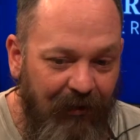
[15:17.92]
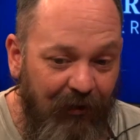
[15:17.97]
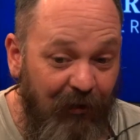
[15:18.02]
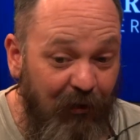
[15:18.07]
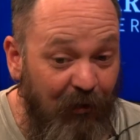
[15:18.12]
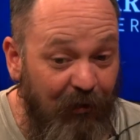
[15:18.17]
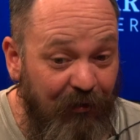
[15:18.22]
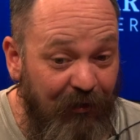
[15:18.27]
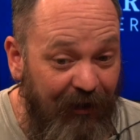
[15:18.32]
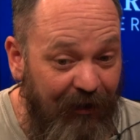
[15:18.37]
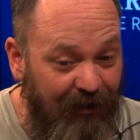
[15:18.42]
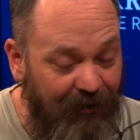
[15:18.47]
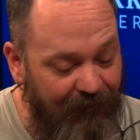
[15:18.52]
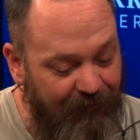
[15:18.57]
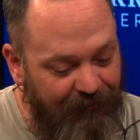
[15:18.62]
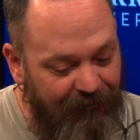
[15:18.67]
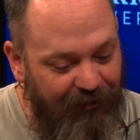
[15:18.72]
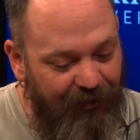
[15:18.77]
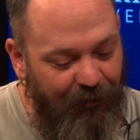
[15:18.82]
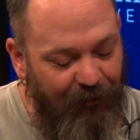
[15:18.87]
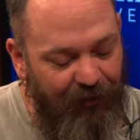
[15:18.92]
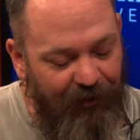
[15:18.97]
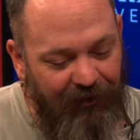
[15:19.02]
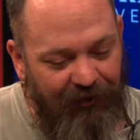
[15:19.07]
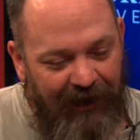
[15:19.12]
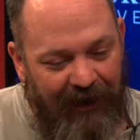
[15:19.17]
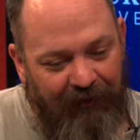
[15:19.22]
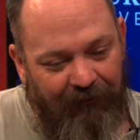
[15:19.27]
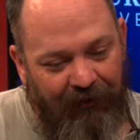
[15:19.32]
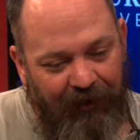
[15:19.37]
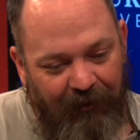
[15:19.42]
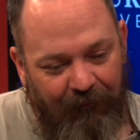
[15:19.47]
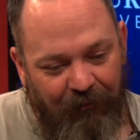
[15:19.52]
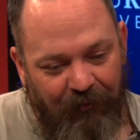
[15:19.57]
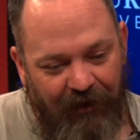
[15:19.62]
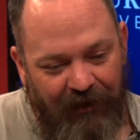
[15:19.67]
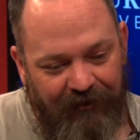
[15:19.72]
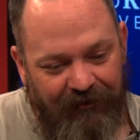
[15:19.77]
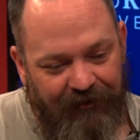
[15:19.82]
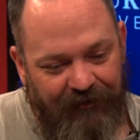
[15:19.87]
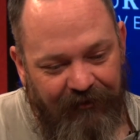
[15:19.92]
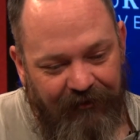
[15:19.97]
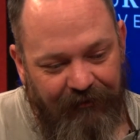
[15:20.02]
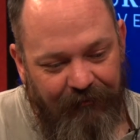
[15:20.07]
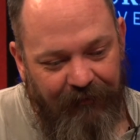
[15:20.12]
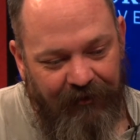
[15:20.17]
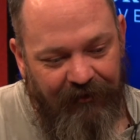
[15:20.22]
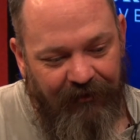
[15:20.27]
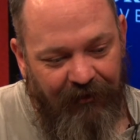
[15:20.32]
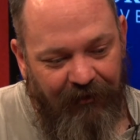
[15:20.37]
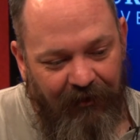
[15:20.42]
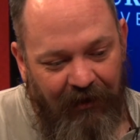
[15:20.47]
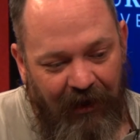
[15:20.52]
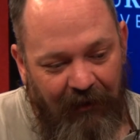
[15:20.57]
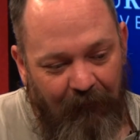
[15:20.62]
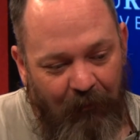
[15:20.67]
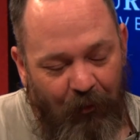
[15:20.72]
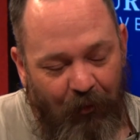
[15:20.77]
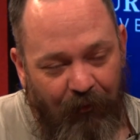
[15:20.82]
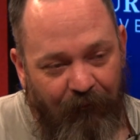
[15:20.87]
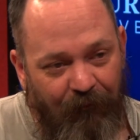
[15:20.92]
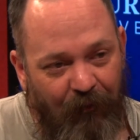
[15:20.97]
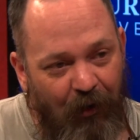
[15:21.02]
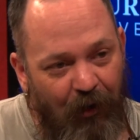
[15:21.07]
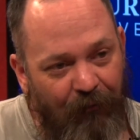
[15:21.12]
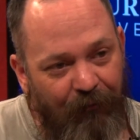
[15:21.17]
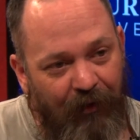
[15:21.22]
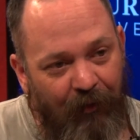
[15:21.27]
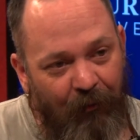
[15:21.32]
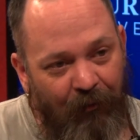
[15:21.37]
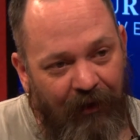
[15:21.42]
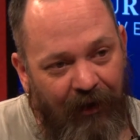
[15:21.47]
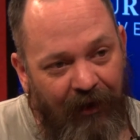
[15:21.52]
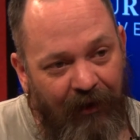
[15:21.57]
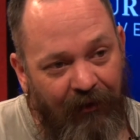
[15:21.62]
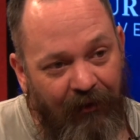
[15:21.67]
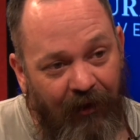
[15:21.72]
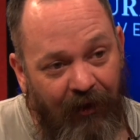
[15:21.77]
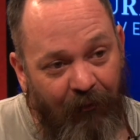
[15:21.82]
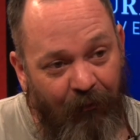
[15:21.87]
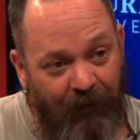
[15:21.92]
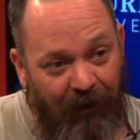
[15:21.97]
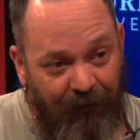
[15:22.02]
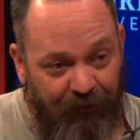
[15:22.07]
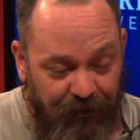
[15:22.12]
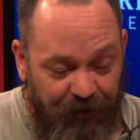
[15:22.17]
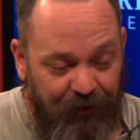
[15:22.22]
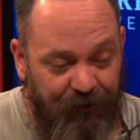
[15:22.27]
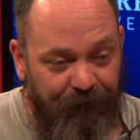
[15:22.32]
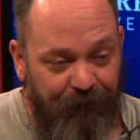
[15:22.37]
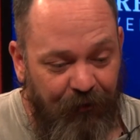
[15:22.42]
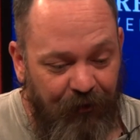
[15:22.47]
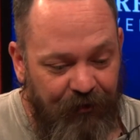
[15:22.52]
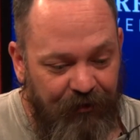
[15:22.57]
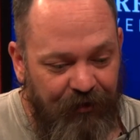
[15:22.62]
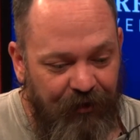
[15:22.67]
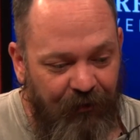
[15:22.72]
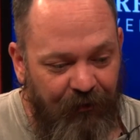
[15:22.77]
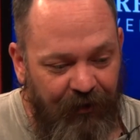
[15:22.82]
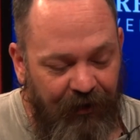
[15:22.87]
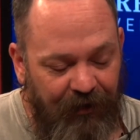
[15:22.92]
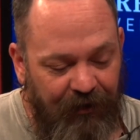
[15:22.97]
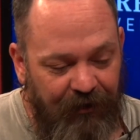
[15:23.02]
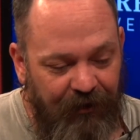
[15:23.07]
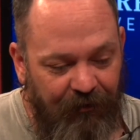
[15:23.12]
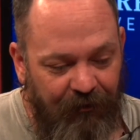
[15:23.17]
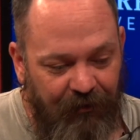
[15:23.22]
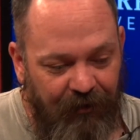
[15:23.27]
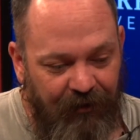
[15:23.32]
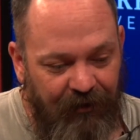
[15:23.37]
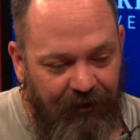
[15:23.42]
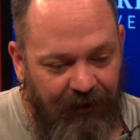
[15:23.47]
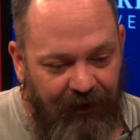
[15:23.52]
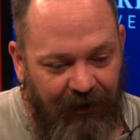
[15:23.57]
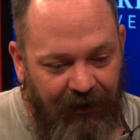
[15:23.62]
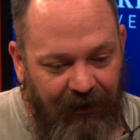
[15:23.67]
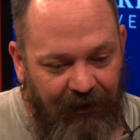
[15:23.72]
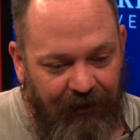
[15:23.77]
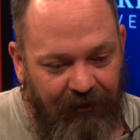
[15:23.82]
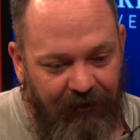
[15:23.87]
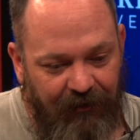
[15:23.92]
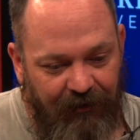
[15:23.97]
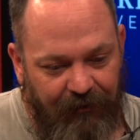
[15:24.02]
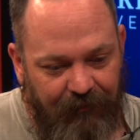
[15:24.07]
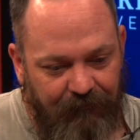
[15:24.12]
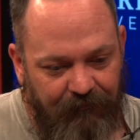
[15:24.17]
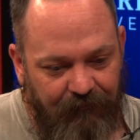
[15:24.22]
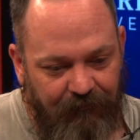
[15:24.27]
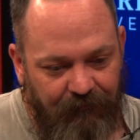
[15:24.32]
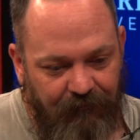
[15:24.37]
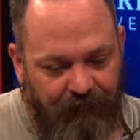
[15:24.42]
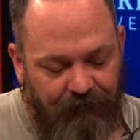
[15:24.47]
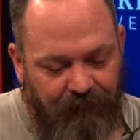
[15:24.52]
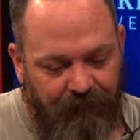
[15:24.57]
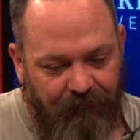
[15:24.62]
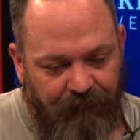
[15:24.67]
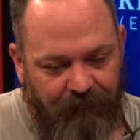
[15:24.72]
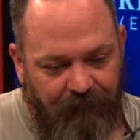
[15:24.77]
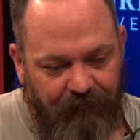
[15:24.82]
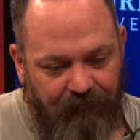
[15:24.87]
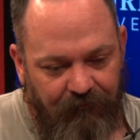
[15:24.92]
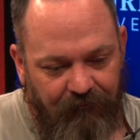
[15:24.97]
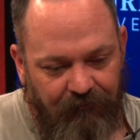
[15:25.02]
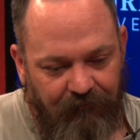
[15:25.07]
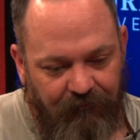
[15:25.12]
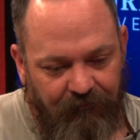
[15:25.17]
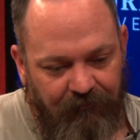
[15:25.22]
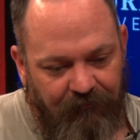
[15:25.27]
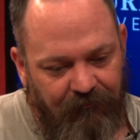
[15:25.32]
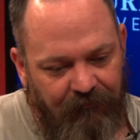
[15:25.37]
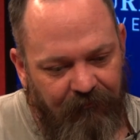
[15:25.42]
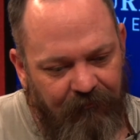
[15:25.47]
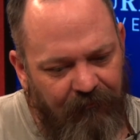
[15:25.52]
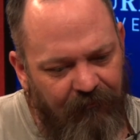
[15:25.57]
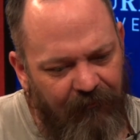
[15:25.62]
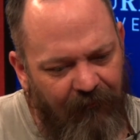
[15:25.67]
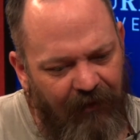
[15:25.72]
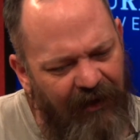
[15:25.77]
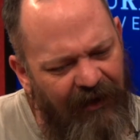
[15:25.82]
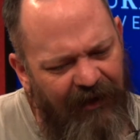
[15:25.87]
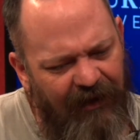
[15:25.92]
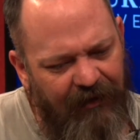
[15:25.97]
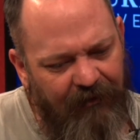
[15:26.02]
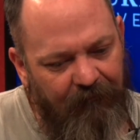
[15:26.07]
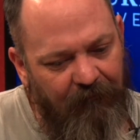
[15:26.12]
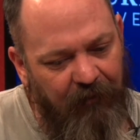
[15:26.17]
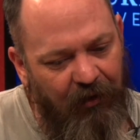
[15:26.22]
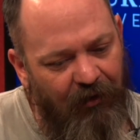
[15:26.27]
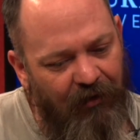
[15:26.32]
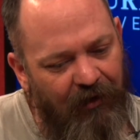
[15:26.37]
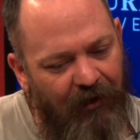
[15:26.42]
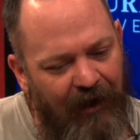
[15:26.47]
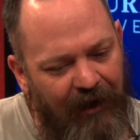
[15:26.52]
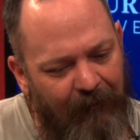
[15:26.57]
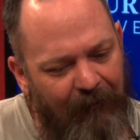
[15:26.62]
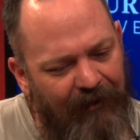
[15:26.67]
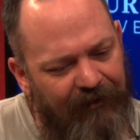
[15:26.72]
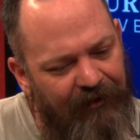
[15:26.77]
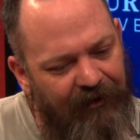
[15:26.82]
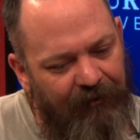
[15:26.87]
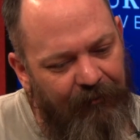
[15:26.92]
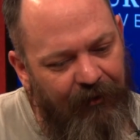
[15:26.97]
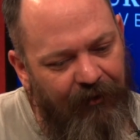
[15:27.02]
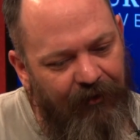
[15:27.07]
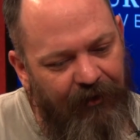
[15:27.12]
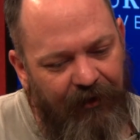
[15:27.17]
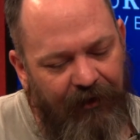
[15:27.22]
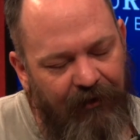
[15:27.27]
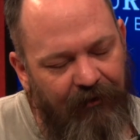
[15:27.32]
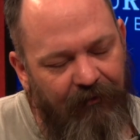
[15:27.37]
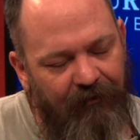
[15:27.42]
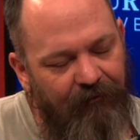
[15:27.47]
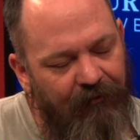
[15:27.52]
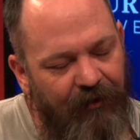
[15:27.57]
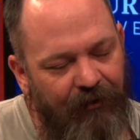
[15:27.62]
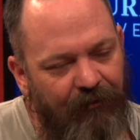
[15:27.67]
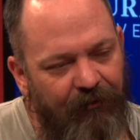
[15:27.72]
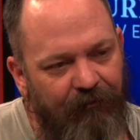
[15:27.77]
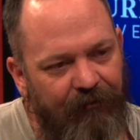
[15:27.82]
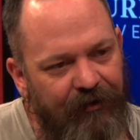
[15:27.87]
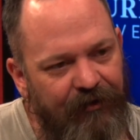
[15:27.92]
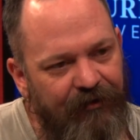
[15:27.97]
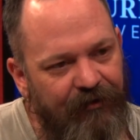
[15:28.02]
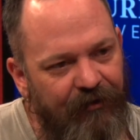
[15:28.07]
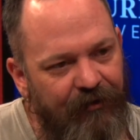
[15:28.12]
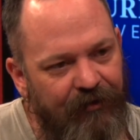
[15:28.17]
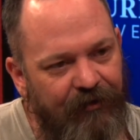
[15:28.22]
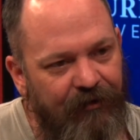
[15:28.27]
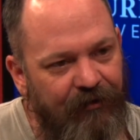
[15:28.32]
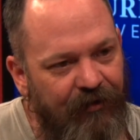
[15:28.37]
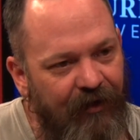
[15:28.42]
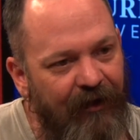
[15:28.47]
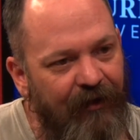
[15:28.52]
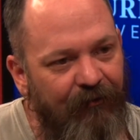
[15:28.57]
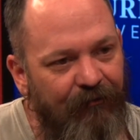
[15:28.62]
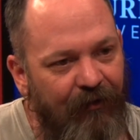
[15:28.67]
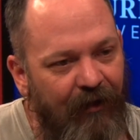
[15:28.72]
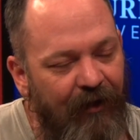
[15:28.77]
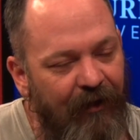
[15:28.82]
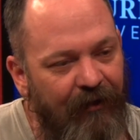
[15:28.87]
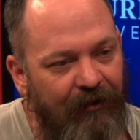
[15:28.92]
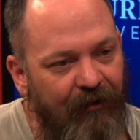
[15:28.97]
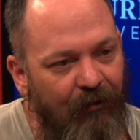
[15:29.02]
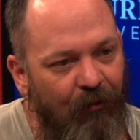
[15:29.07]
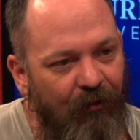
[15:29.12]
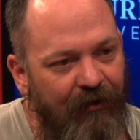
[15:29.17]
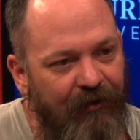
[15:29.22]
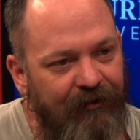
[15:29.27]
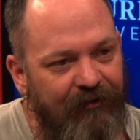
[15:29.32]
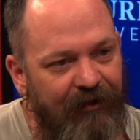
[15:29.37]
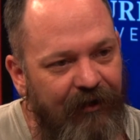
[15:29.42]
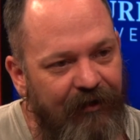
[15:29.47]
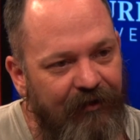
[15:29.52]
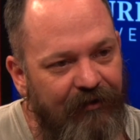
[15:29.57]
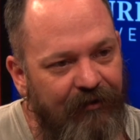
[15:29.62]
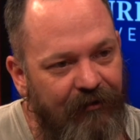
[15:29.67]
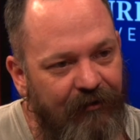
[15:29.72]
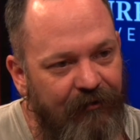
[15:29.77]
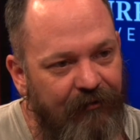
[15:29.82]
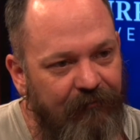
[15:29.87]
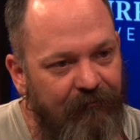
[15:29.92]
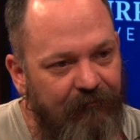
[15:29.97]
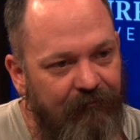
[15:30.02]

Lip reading: learned that doing the grant writing process is a lot more involved than when I thought when I just first going into it. And I learned a lot about the community doing research and trying to find an organization